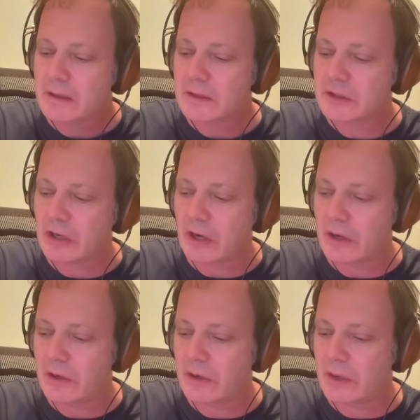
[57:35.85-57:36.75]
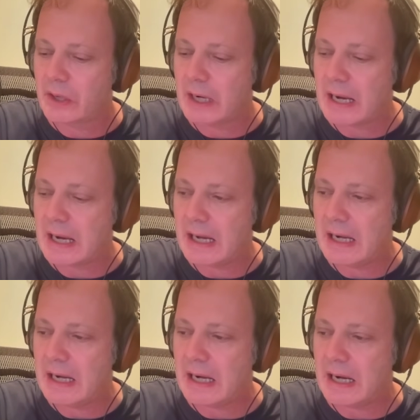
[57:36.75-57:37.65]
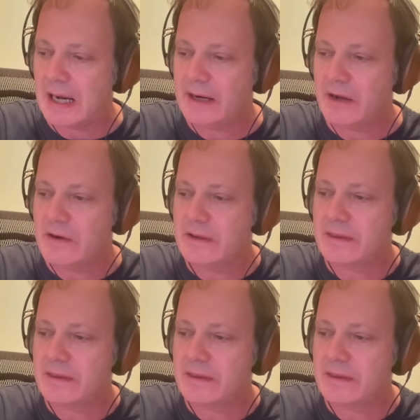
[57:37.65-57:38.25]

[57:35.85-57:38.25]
So I don't